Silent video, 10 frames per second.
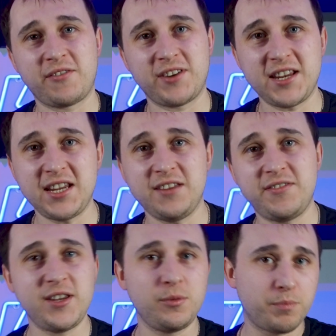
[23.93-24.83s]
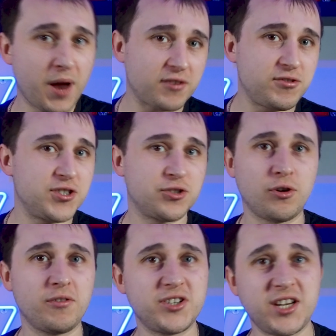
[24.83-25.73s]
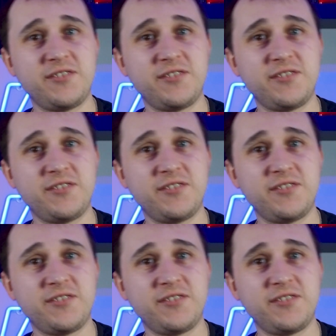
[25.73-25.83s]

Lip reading: have an EV, battery storage,